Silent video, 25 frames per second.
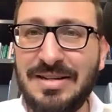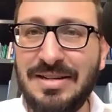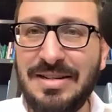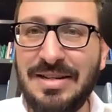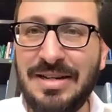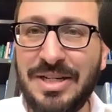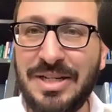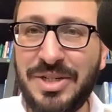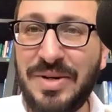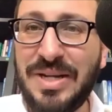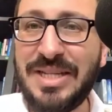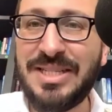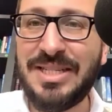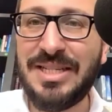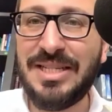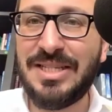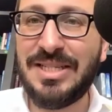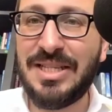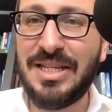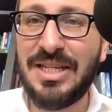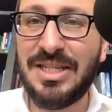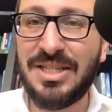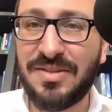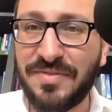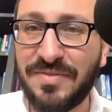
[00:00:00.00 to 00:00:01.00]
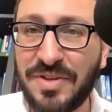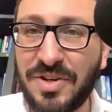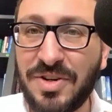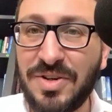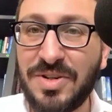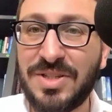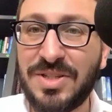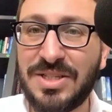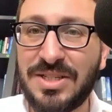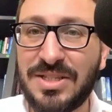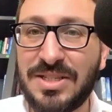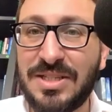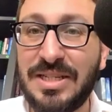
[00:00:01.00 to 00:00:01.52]
addresses this
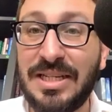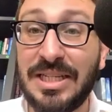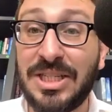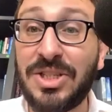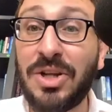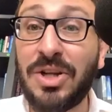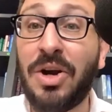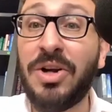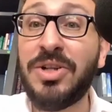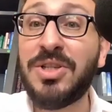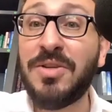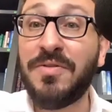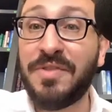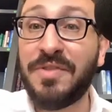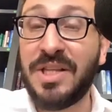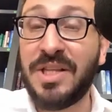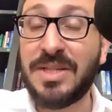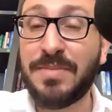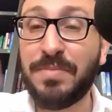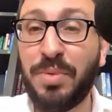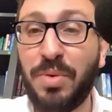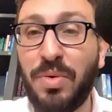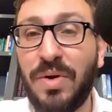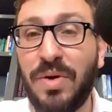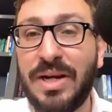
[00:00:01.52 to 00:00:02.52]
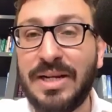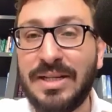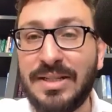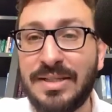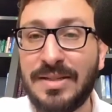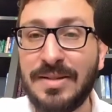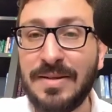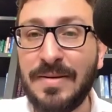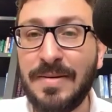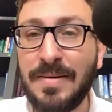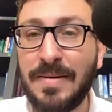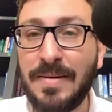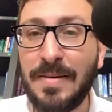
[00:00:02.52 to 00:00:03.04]
verse, he starts off with this point,
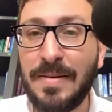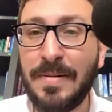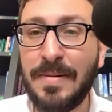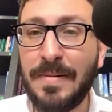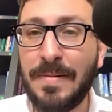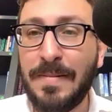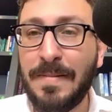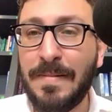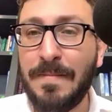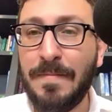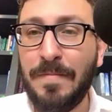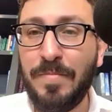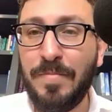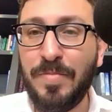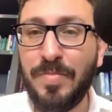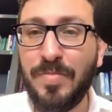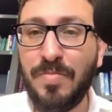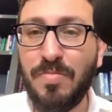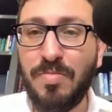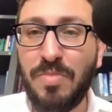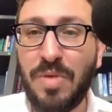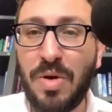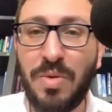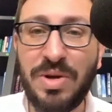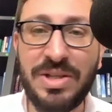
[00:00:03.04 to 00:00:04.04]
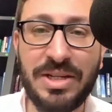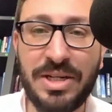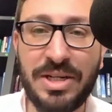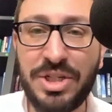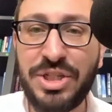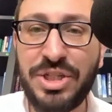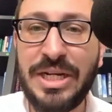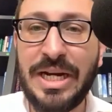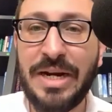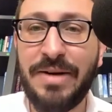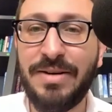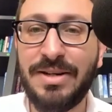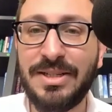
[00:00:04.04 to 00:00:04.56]
I wanted to
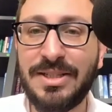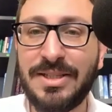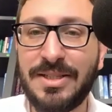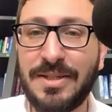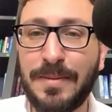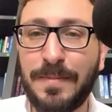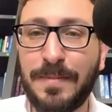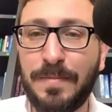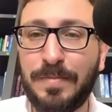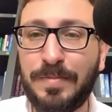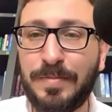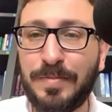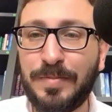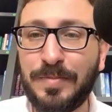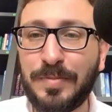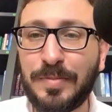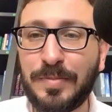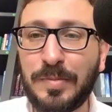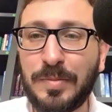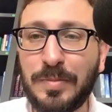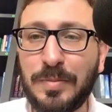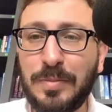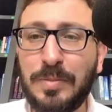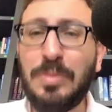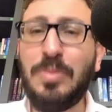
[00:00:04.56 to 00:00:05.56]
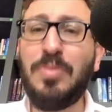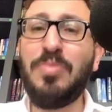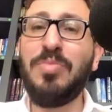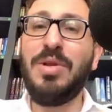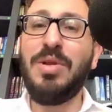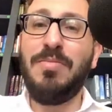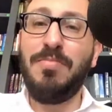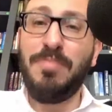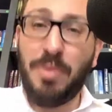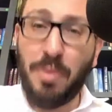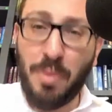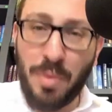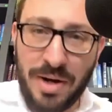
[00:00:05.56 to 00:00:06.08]
share it.
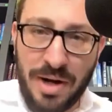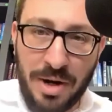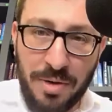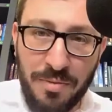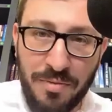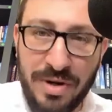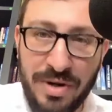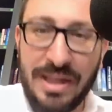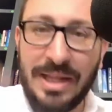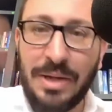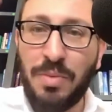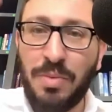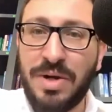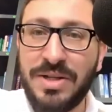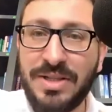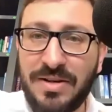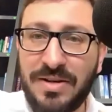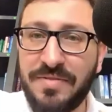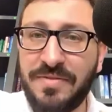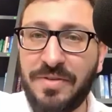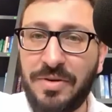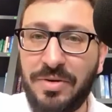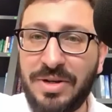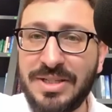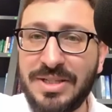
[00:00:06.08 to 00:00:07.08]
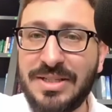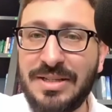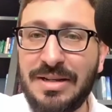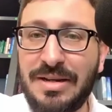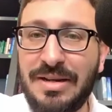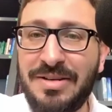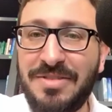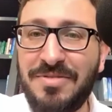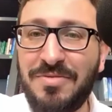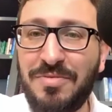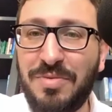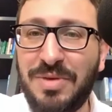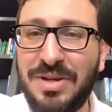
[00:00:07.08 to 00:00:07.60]
But what I really wanted to focus
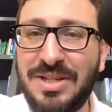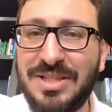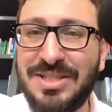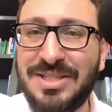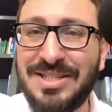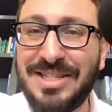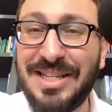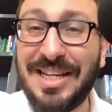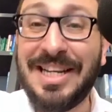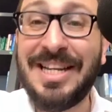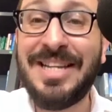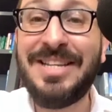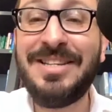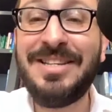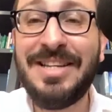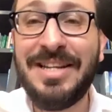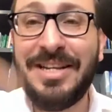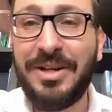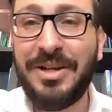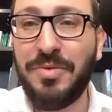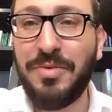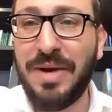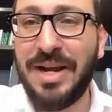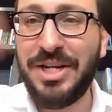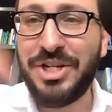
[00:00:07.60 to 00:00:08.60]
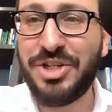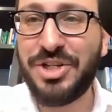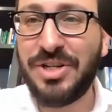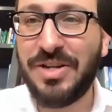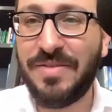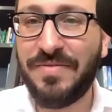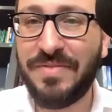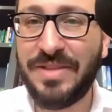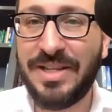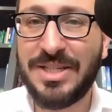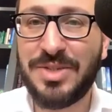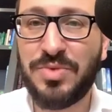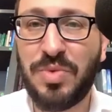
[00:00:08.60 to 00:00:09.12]
on was the continuation
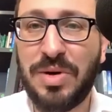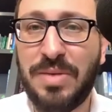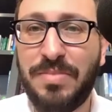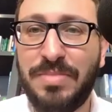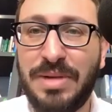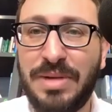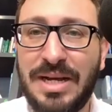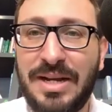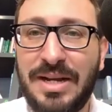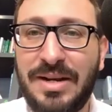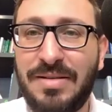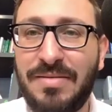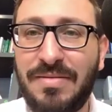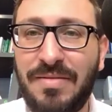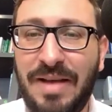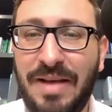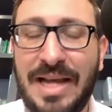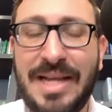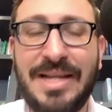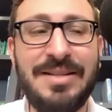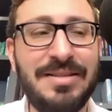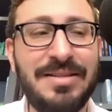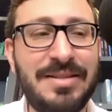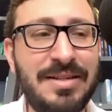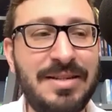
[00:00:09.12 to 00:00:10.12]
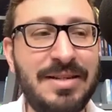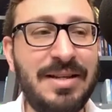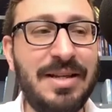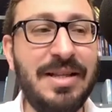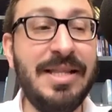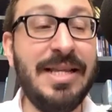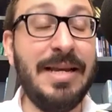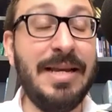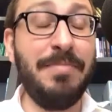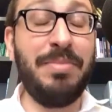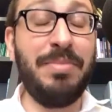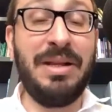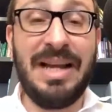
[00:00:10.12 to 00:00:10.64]
of this Ramban and
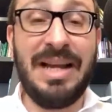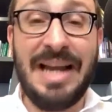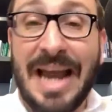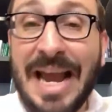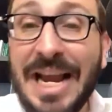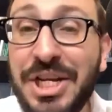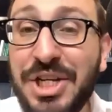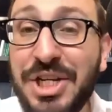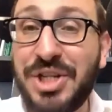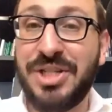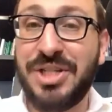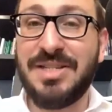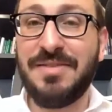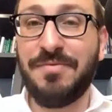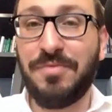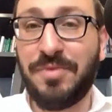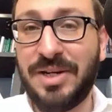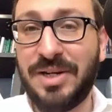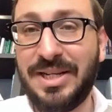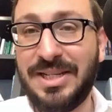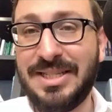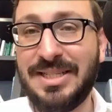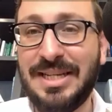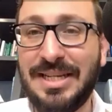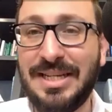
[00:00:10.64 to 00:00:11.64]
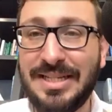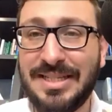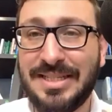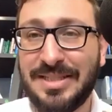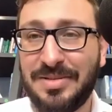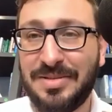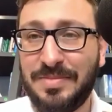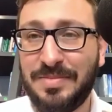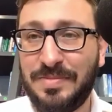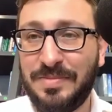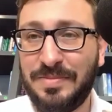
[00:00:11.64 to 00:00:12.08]
the implications of what he says.